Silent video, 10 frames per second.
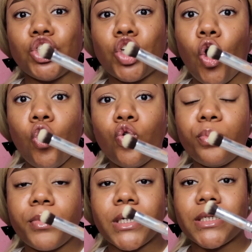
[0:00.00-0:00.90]

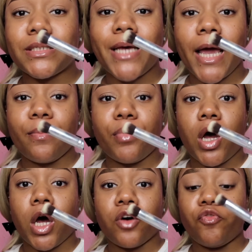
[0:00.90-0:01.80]
dome type
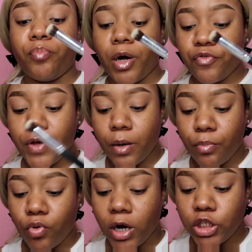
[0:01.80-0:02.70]
of buffing
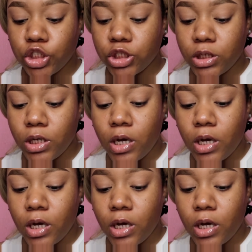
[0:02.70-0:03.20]
brush.